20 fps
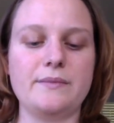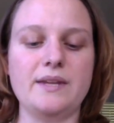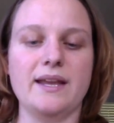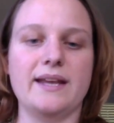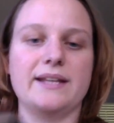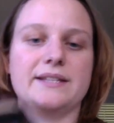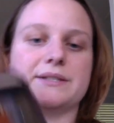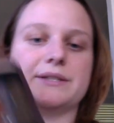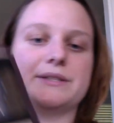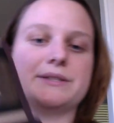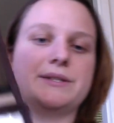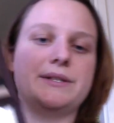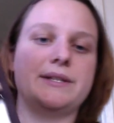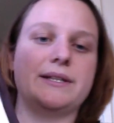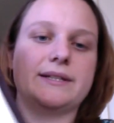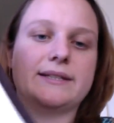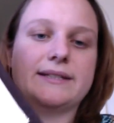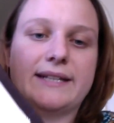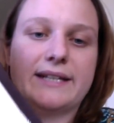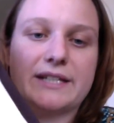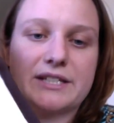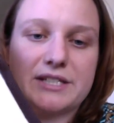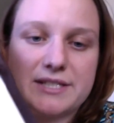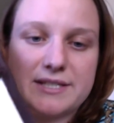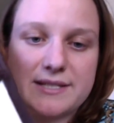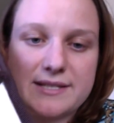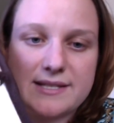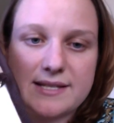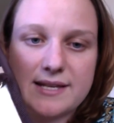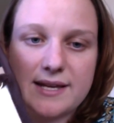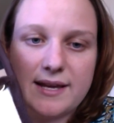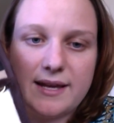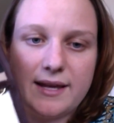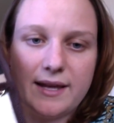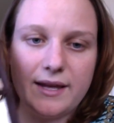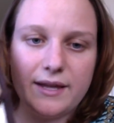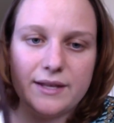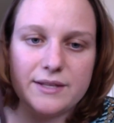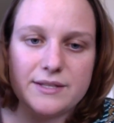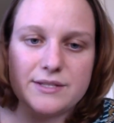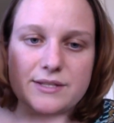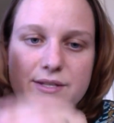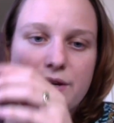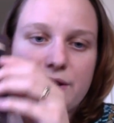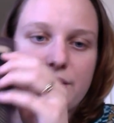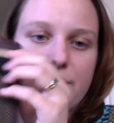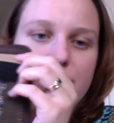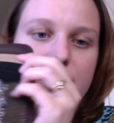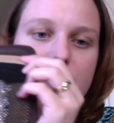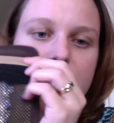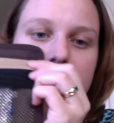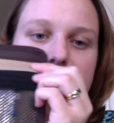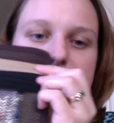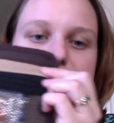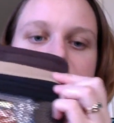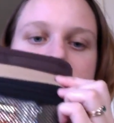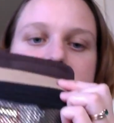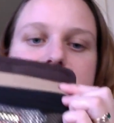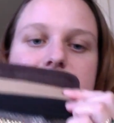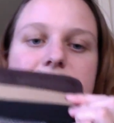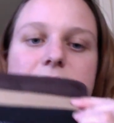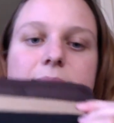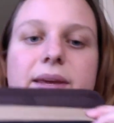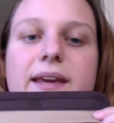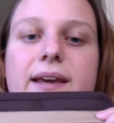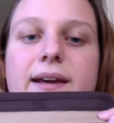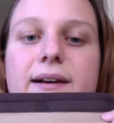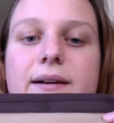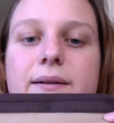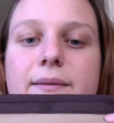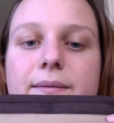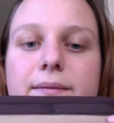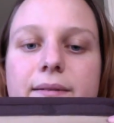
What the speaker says: it's got 2 little sections. So section up here,